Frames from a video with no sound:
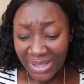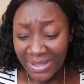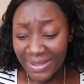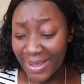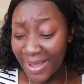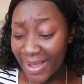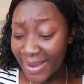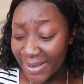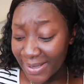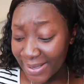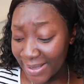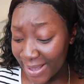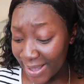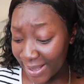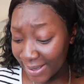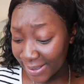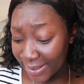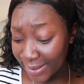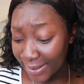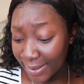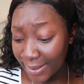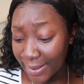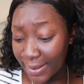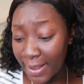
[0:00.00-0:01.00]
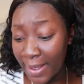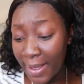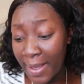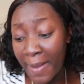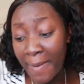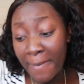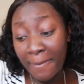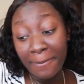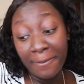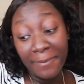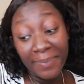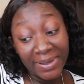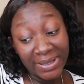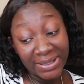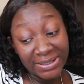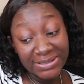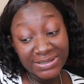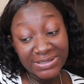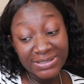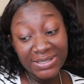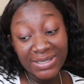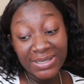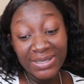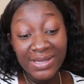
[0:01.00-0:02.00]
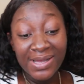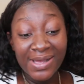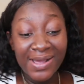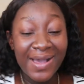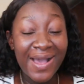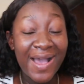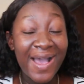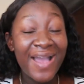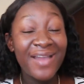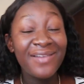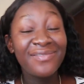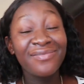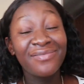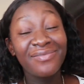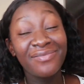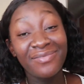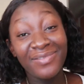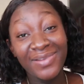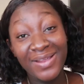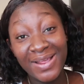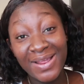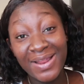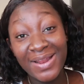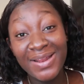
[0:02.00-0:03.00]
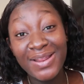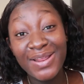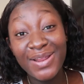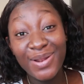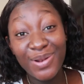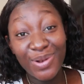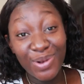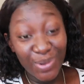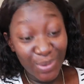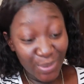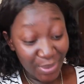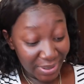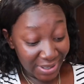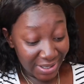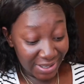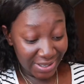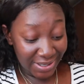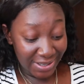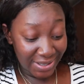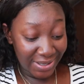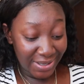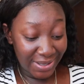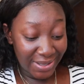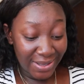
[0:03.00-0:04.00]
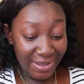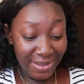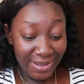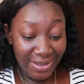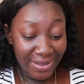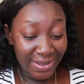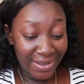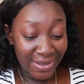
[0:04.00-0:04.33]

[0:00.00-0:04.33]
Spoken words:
yada yada, but I really low-key,